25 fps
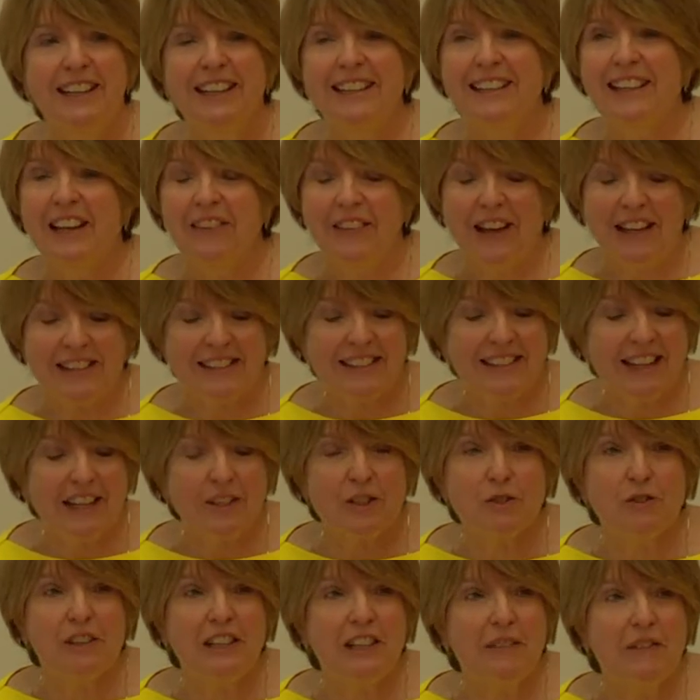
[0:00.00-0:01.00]
Now,
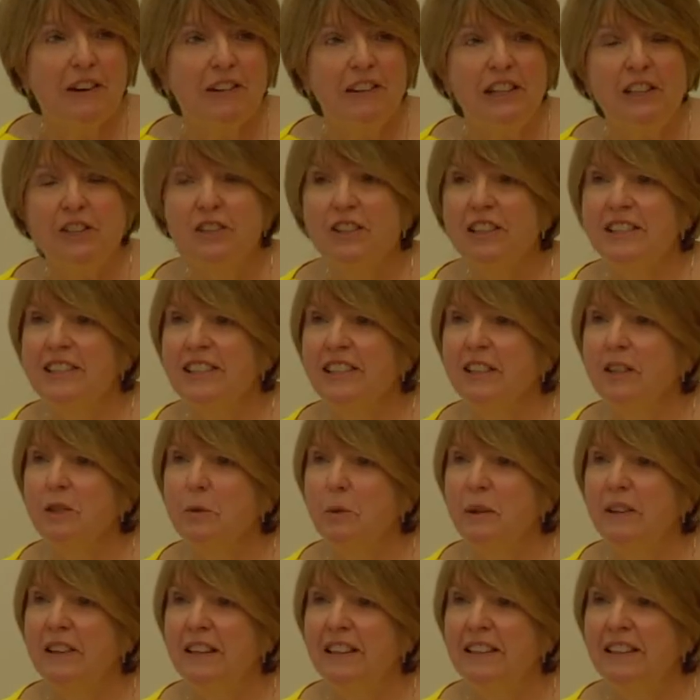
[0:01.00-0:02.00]
that's really very interesting, because
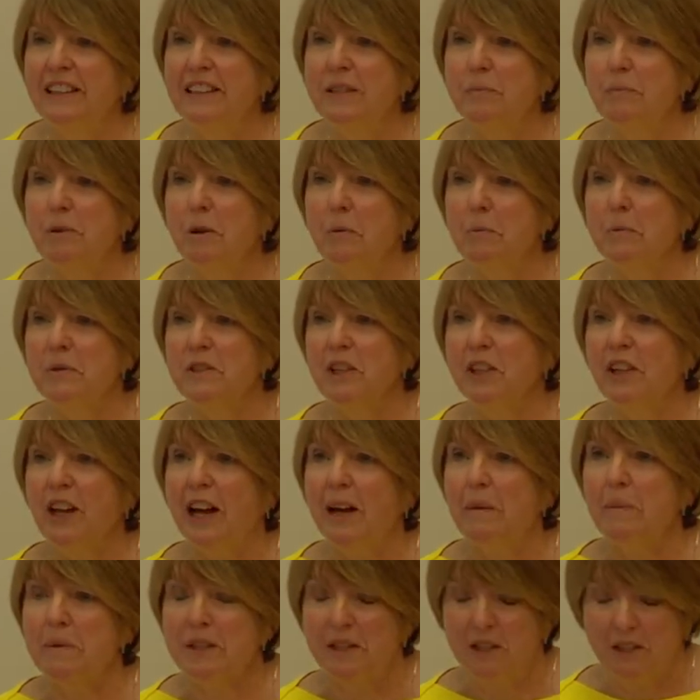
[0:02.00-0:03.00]
we think these problems are
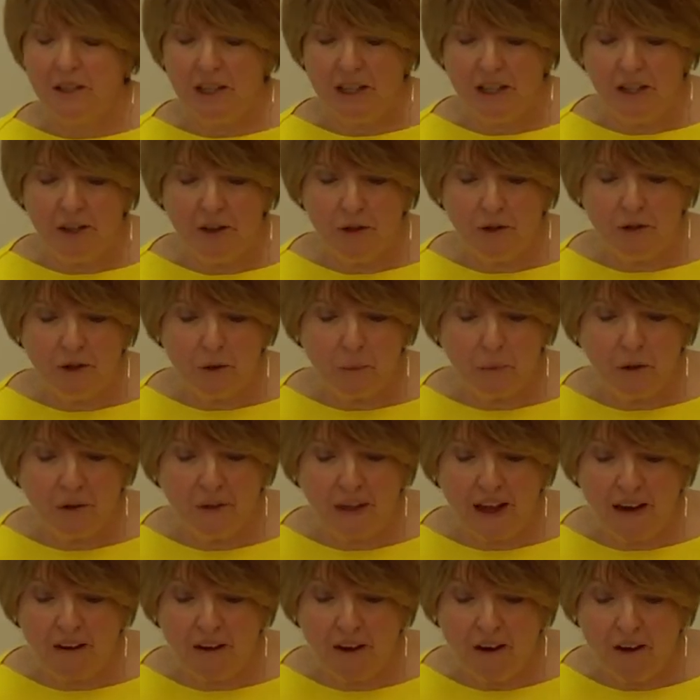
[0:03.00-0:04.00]
absolutely huge, but
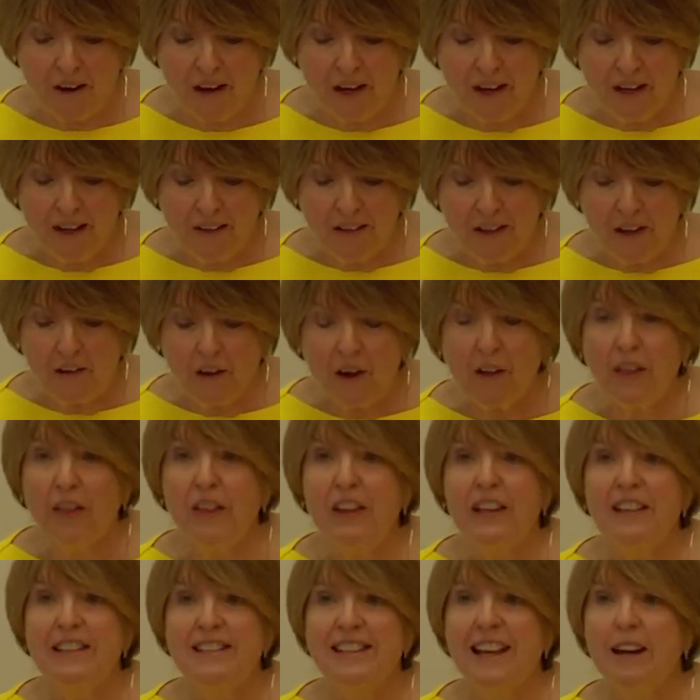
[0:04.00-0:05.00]
there are
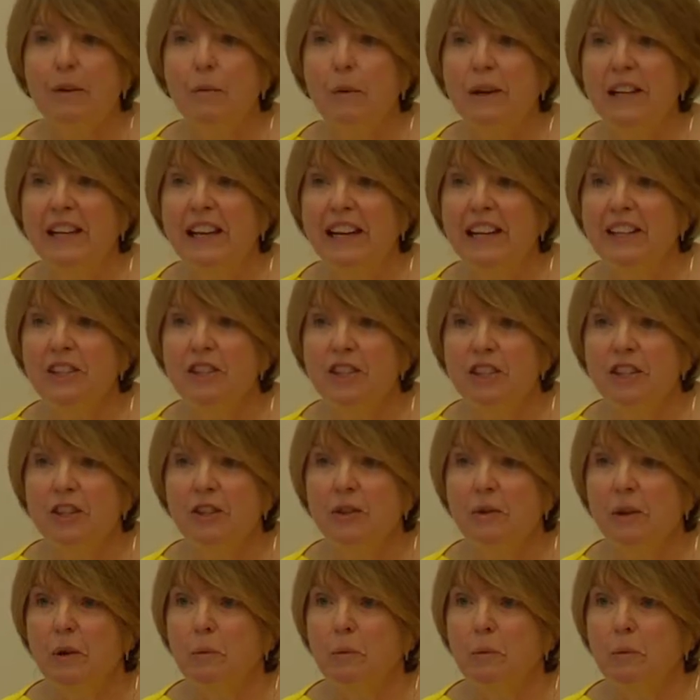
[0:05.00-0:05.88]
things that we can do.